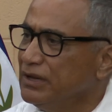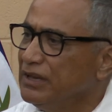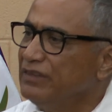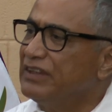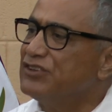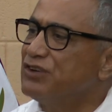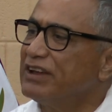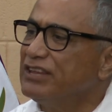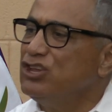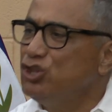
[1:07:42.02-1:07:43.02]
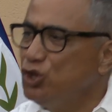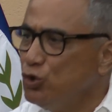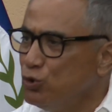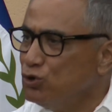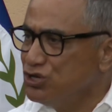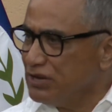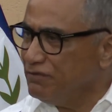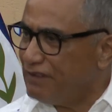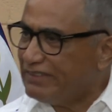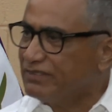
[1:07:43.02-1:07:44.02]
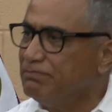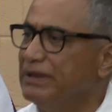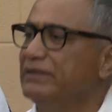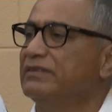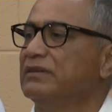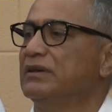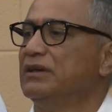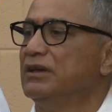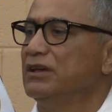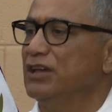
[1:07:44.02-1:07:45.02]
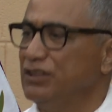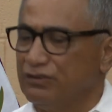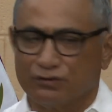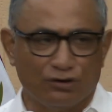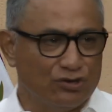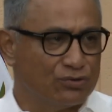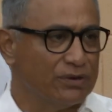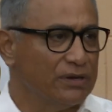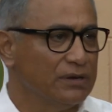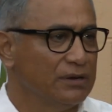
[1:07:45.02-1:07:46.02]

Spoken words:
is attracting huge investments in this country.